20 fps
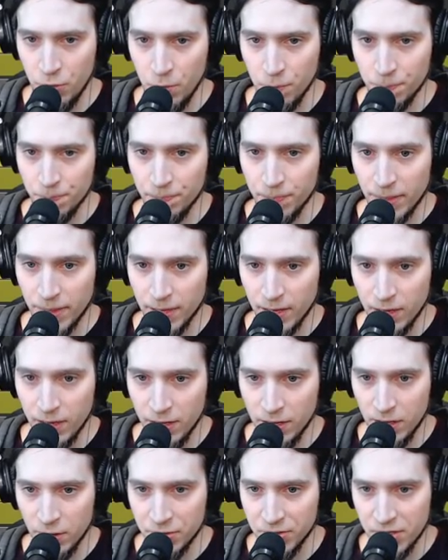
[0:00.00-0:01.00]
And
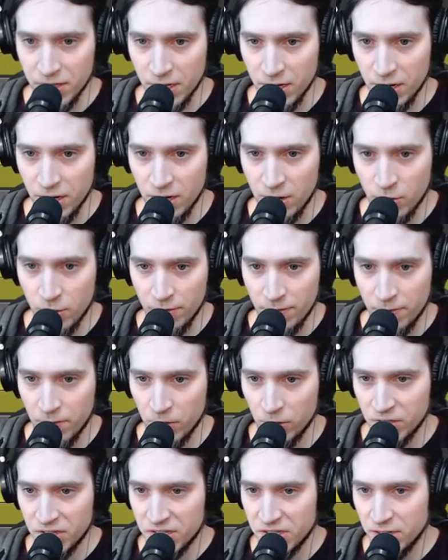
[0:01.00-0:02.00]
now say our
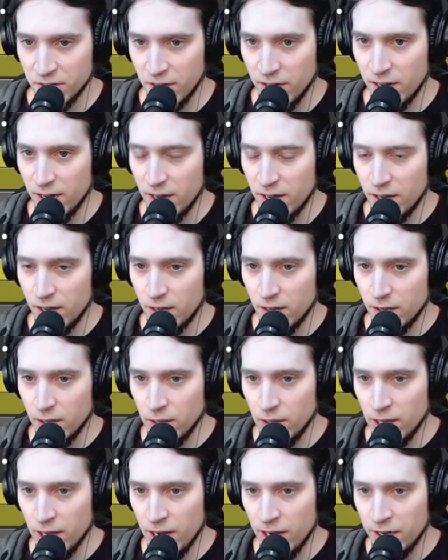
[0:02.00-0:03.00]
first
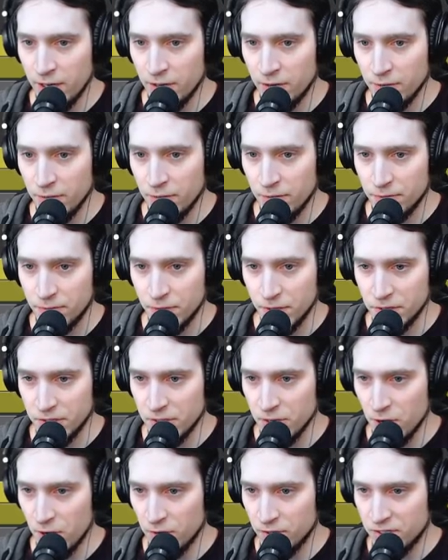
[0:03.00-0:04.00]
line of the
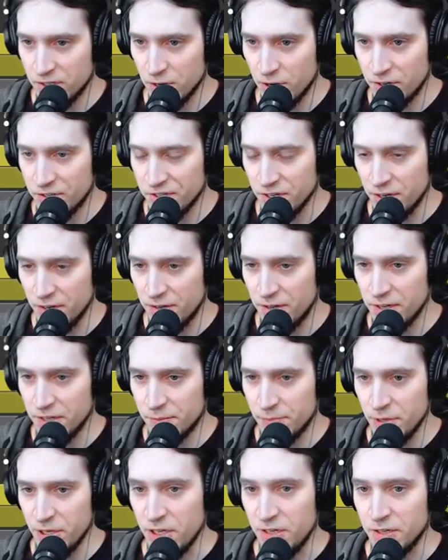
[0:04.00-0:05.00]
song starts in this
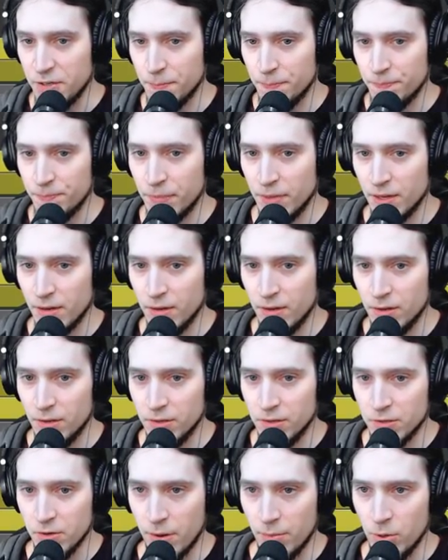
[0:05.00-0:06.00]
beat.
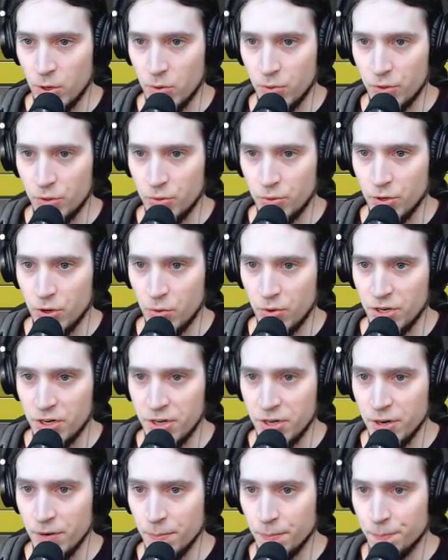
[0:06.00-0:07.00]
So I'm going to go
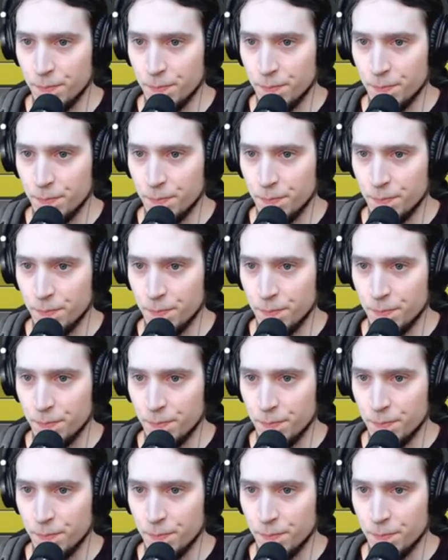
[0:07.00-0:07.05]
here,